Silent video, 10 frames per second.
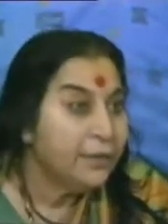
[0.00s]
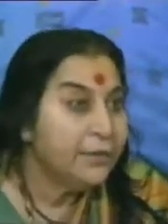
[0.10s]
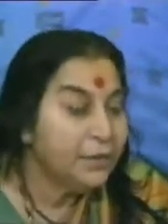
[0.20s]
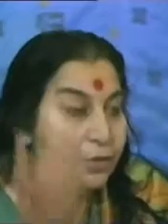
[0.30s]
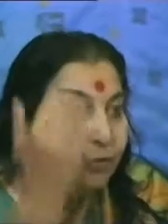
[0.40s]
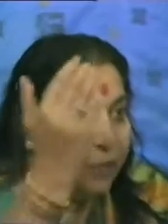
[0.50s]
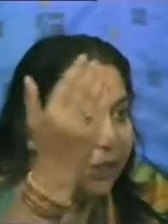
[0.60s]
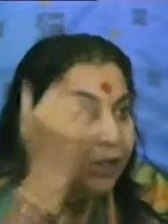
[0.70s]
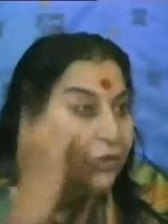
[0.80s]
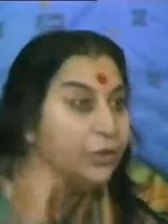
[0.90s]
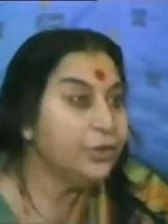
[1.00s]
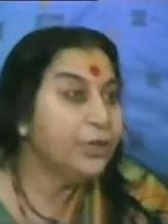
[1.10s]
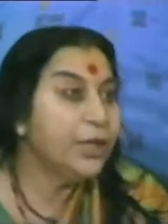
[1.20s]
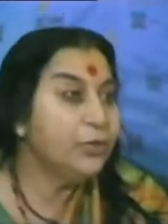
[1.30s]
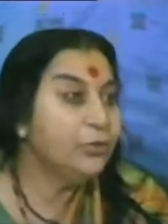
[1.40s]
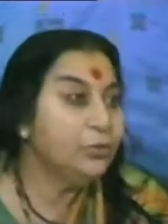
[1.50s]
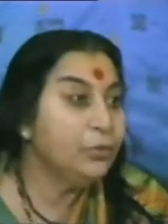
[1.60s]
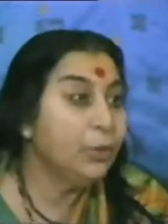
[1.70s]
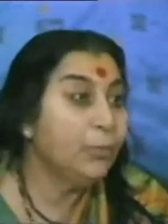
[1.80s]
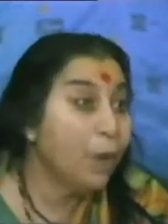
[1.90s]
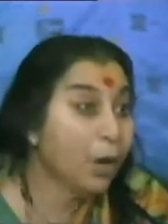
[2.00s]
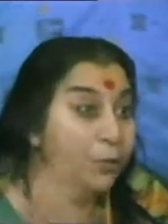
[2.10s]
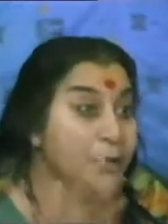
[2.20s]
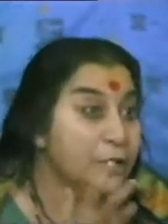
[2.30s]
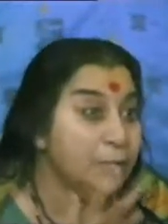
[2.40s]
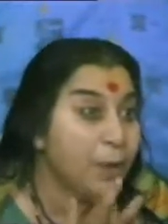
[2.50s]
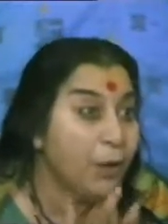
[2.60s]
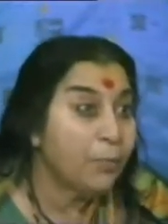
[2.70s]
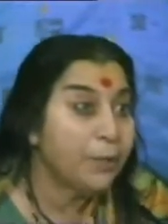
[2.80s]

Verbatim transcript: This you did in your childhood. You are born with this power.